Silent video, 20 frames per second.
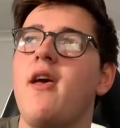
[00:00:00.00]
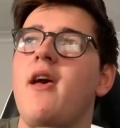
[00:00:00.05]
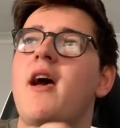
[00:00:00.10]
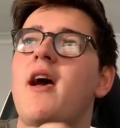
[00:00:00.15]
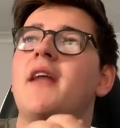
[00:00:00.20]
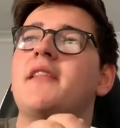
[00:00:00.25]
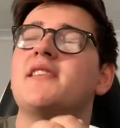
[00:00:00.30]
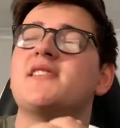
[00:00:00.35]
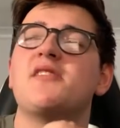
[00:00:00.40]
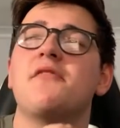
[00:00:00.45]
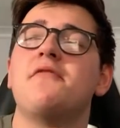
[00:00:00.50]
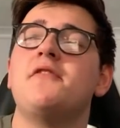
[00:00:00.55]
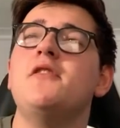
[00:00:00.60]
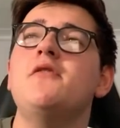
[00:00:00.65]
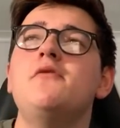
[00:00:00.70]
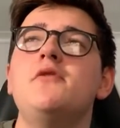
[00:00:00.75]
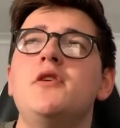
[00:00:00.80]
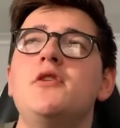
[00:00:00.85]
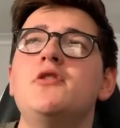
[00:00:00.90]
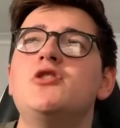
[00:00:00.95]
And there's a few
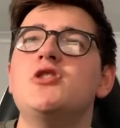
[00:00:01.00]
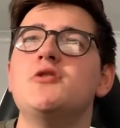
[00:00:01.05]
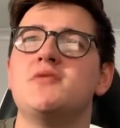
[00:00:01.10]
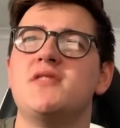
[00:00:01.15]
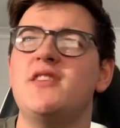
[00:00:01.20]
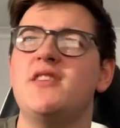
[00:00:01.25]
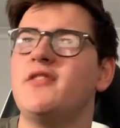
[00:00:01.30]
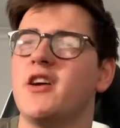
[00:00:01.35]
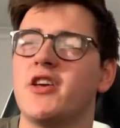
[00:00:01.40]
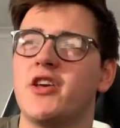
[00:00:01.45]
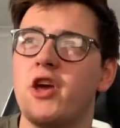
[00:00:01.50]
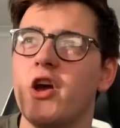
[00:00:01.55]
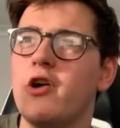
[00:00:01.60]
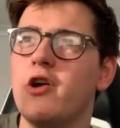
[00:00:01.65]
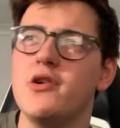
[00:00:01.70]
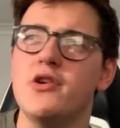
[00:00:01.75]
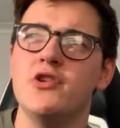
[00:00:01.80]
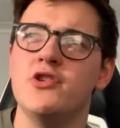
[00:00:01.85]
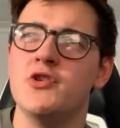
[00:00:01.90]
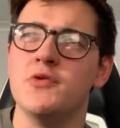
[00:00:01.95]
YouTubers, even like girl
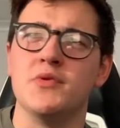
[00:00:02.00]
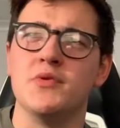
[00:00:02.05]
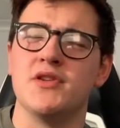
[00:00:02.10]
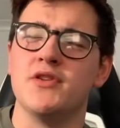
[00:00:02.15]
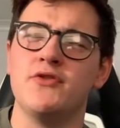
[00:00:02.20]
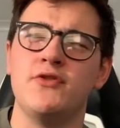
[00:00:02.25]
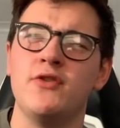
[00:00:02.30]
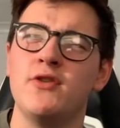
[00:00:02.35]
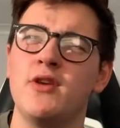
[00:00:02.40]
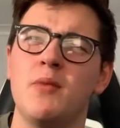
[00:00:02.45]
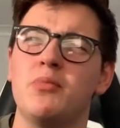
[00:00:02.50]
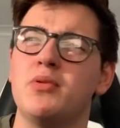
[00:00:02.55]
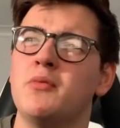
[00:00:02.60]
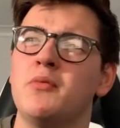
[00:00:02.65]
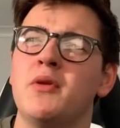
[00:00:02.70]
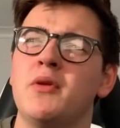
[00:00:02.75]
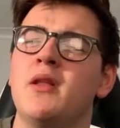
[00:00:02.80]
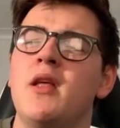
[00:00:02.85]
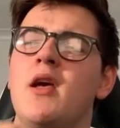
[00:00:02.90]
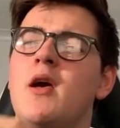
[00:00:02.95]
YouTubers, that do like
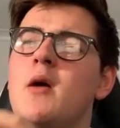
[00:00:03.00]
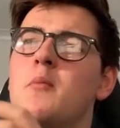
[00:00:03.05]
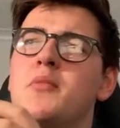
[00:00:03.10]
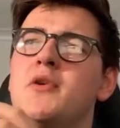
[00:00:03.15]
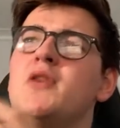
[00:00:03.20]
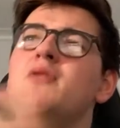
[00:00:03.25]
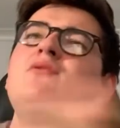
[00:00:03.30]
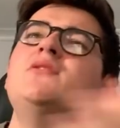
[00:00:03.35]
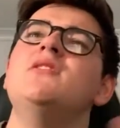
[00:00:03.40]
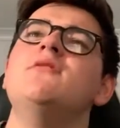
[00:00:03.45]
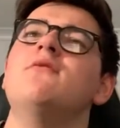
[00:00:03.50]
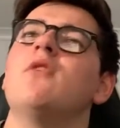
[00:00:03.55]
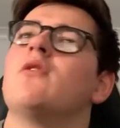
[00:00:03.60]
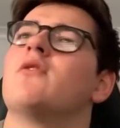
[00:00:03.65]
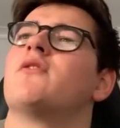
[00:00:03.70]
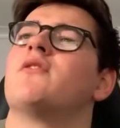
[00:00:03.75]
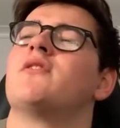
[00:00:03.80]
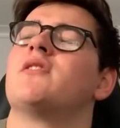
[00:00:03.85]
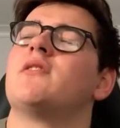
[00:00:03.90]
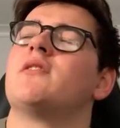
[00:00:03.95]
blooming beauty
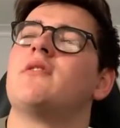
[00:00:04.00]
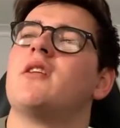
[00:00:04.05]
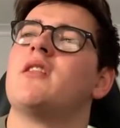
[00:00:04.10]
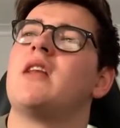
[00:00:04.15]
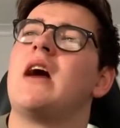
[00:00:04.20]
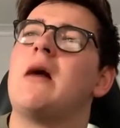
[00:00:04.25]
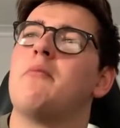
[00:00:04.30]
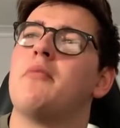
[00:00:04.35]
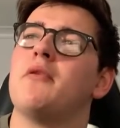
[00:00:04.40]
vlogs and stuff like that.